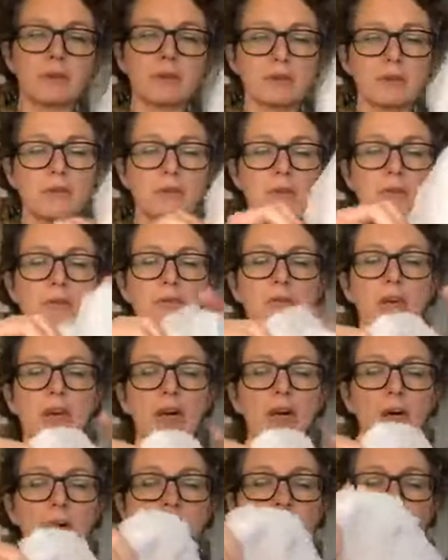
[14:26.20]

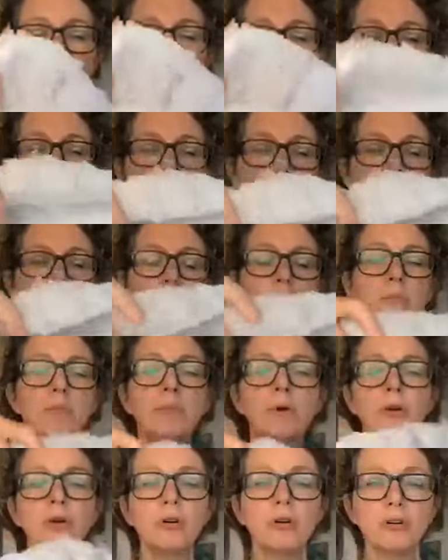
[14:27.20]
So,
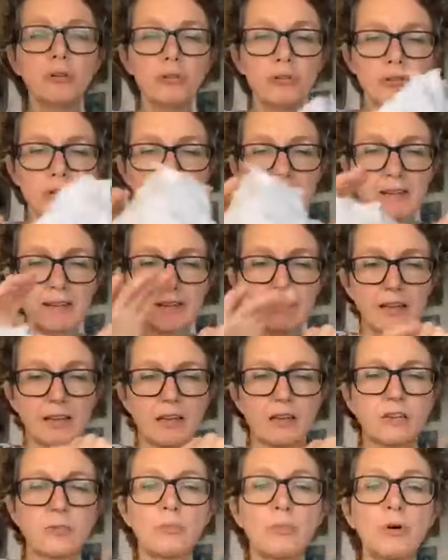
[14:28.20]
more straight
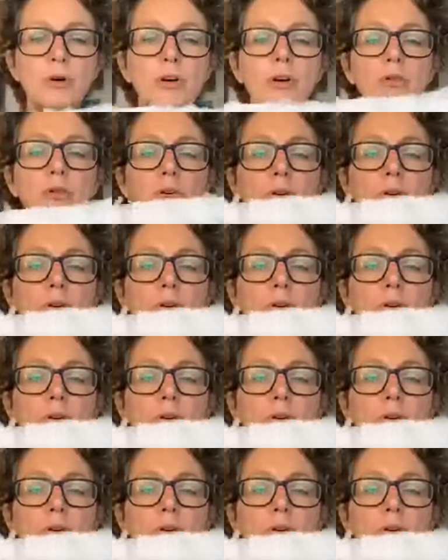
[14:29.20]
stitch, more